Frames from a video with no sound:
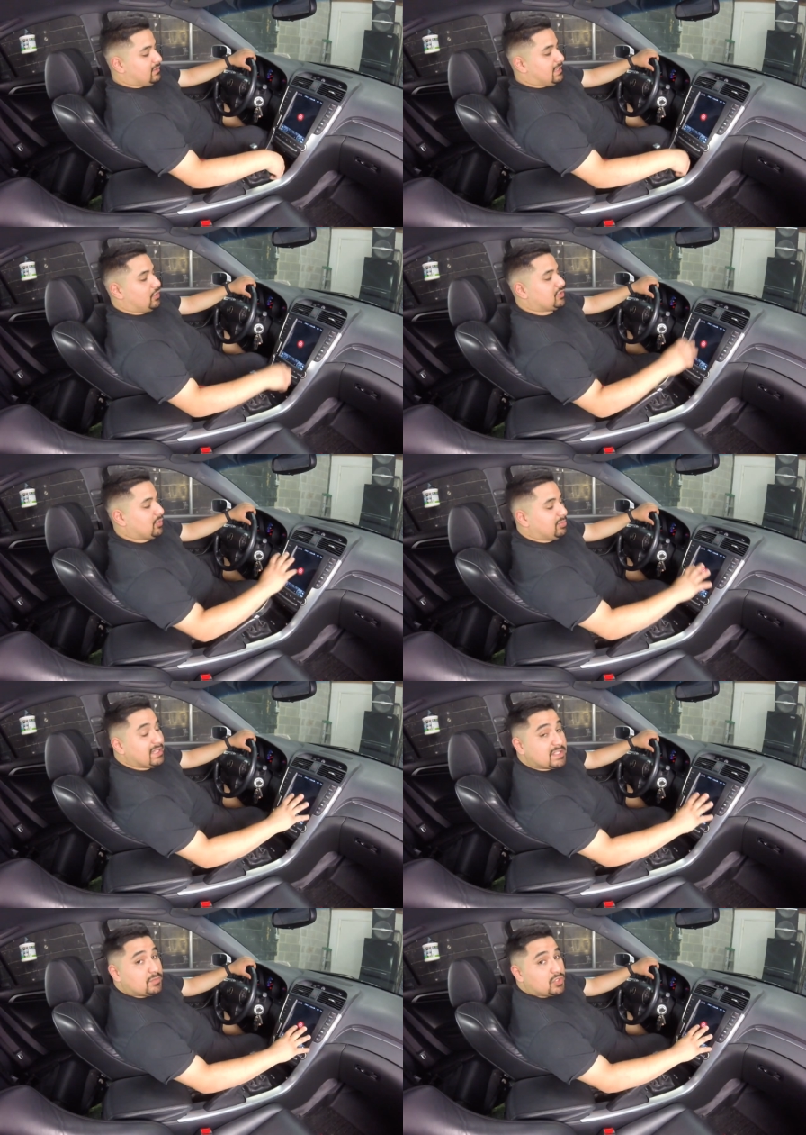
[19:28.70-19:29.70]
that also
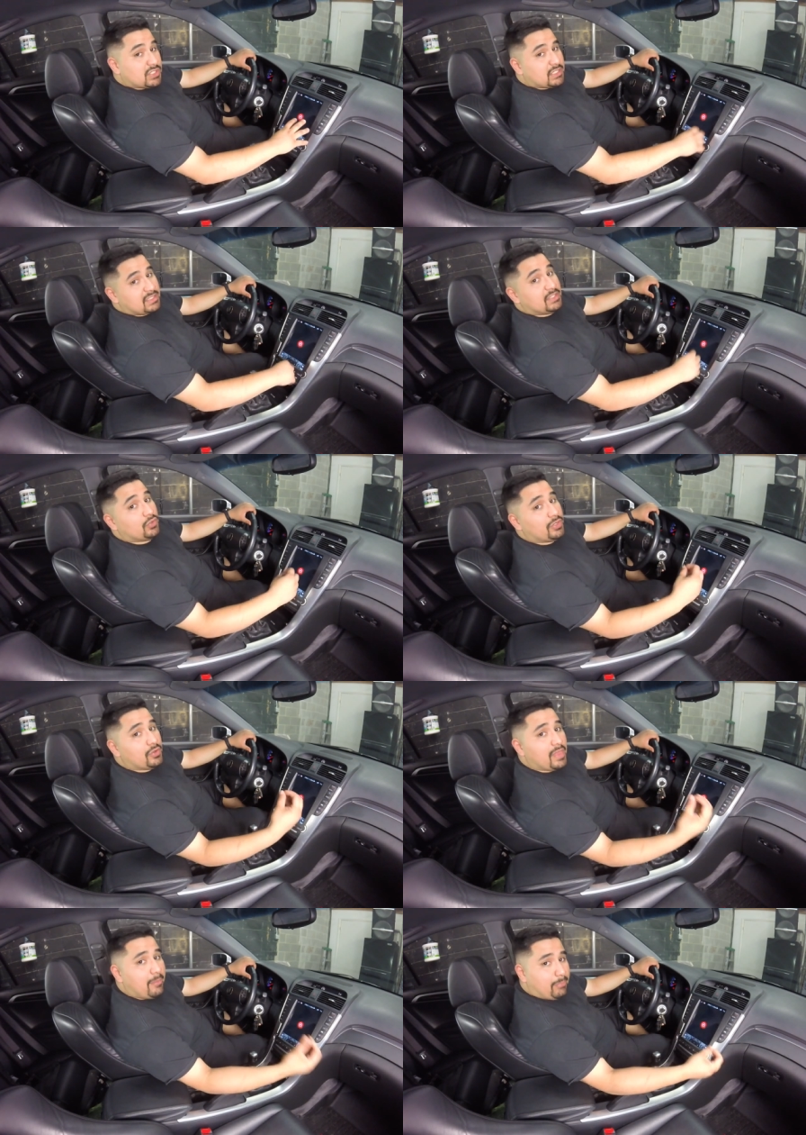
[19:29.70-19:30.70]
plays music. Then you'll
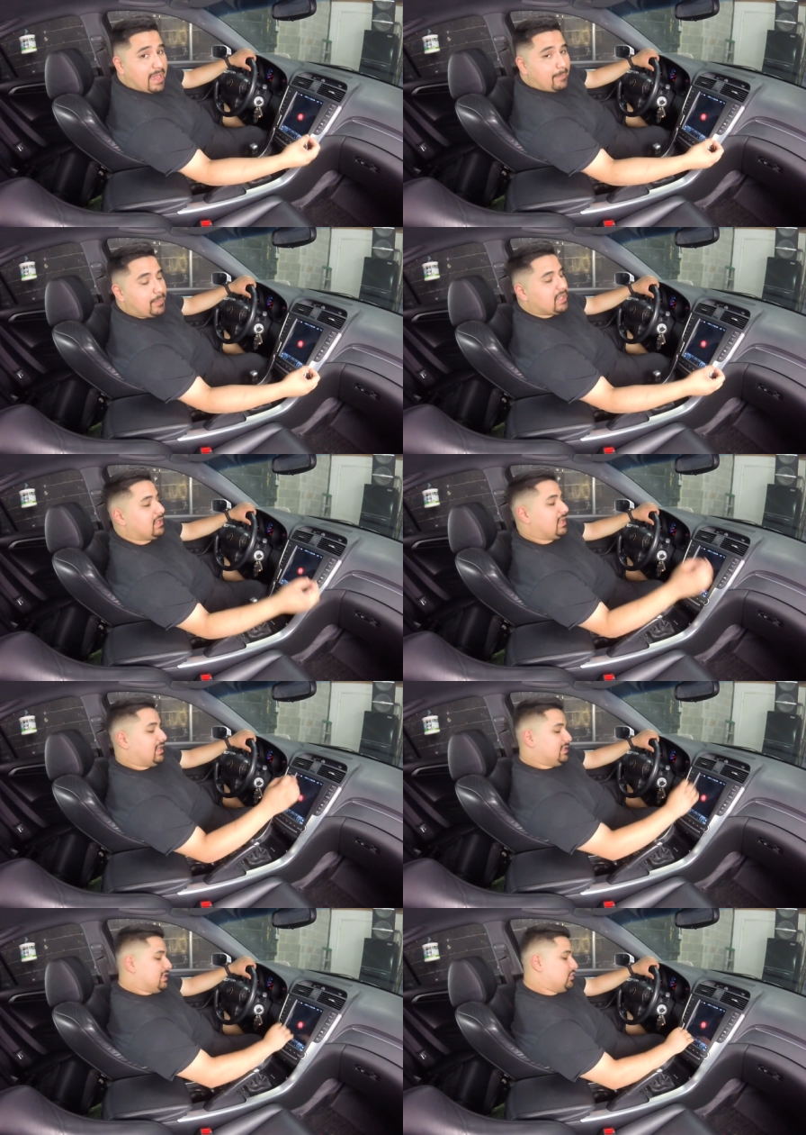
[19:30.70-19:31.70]
hear that pop,
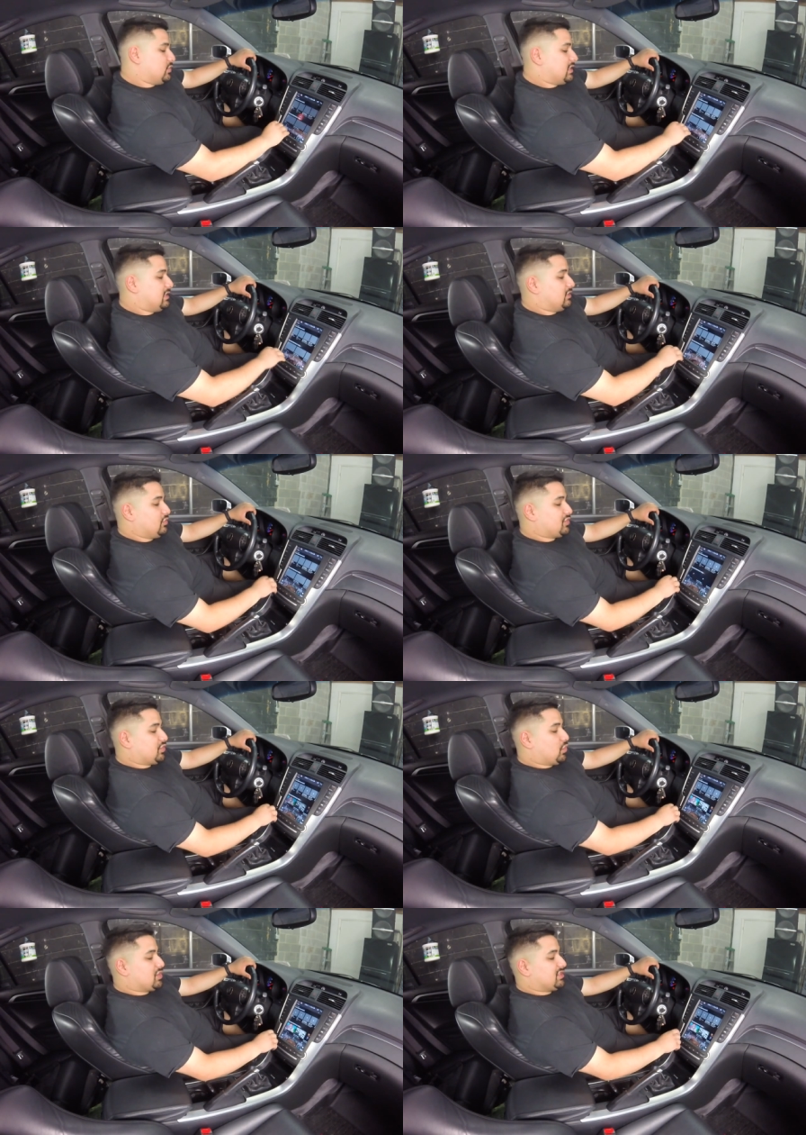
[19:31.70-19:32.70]
and then you can your
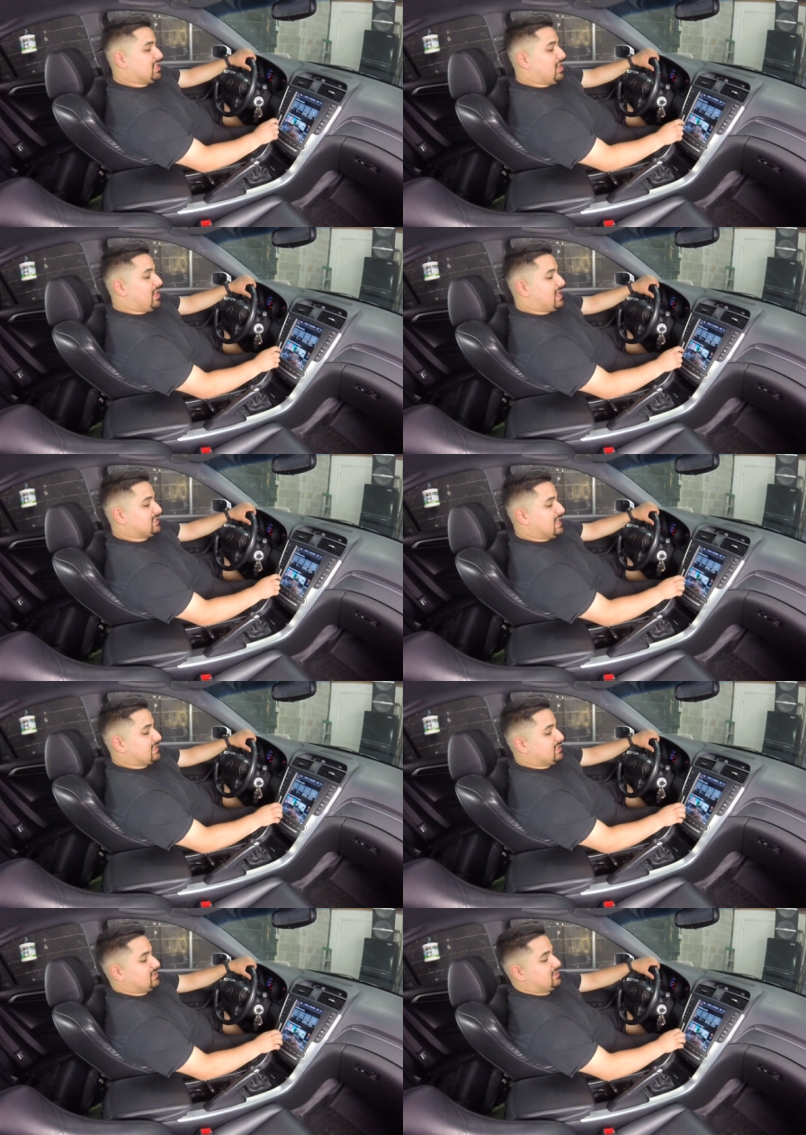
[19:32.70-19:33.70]
source now has
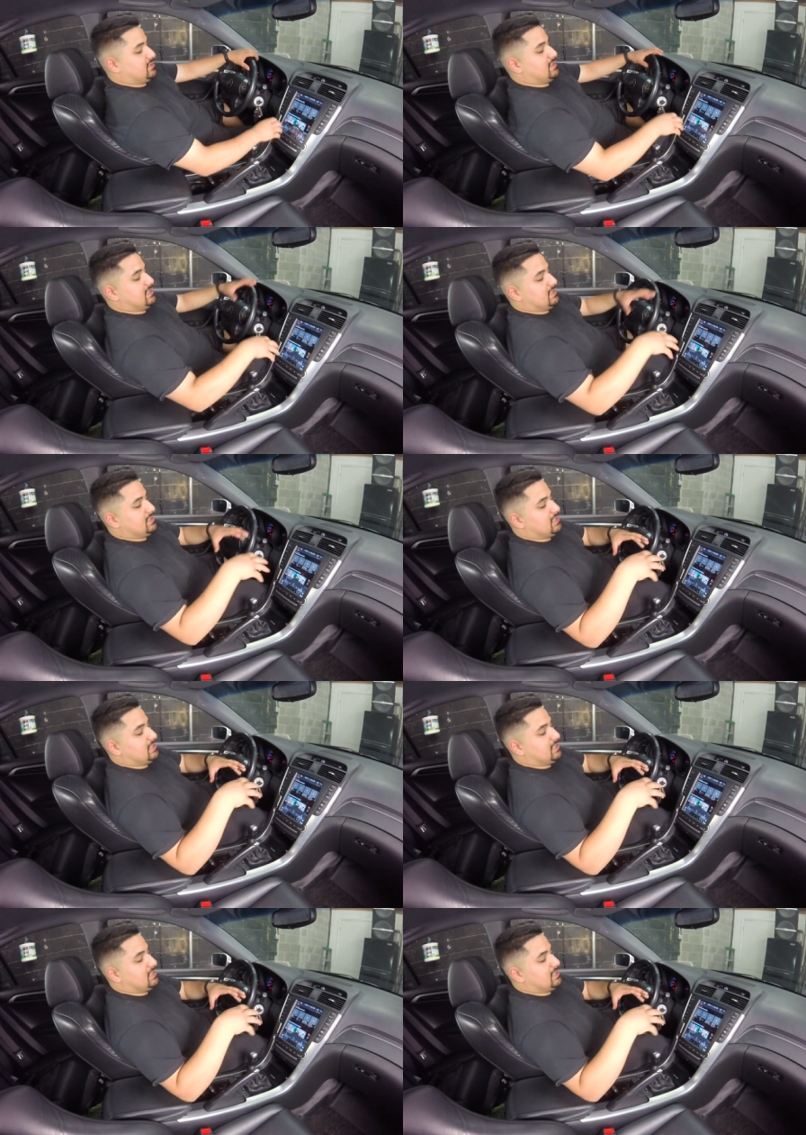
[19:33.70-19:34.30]
access to the